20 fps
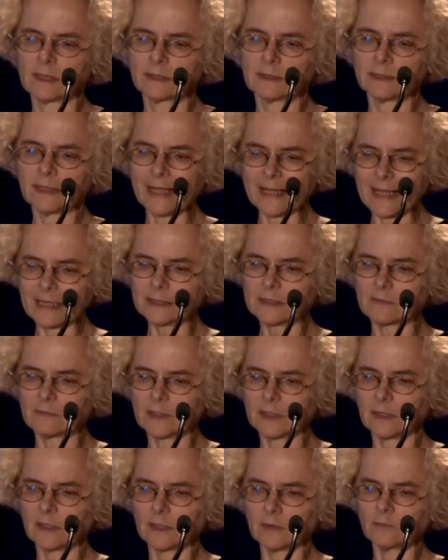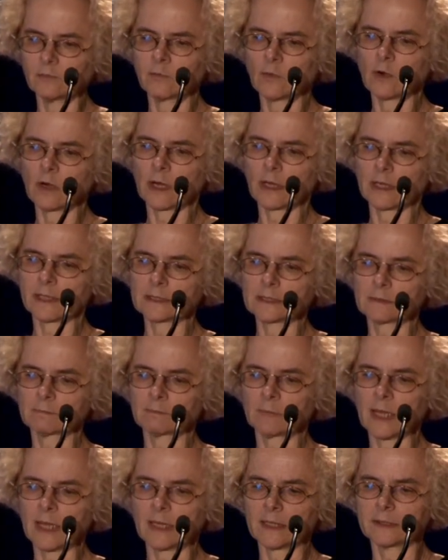negatively
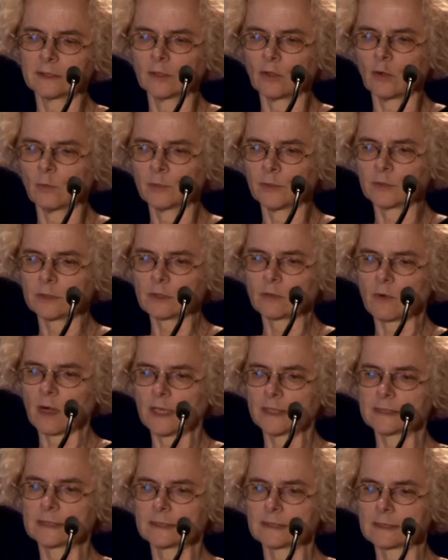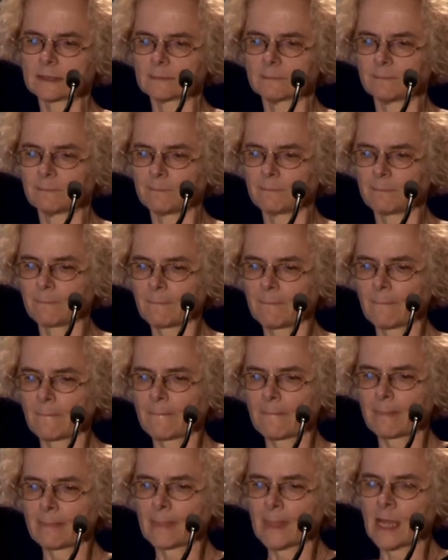influenced by the opioid crisis.
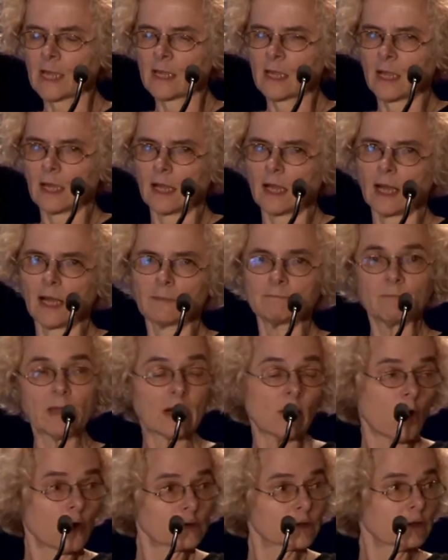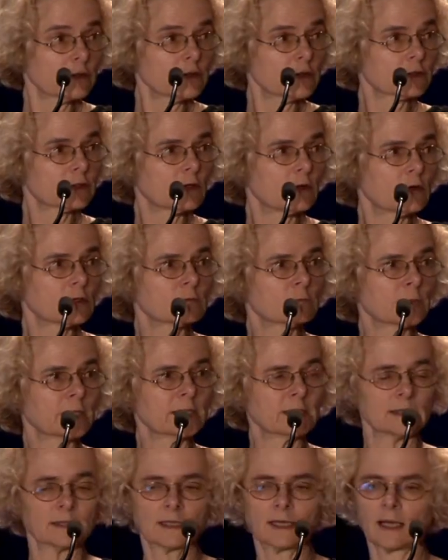Naloxone, you saw us
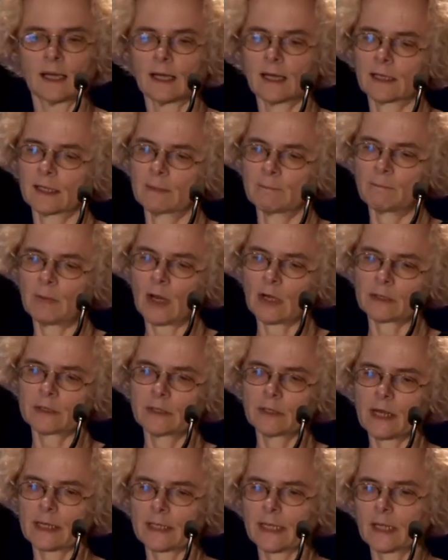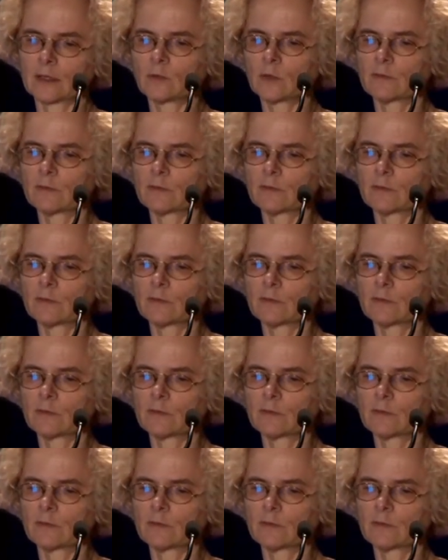bring in partner again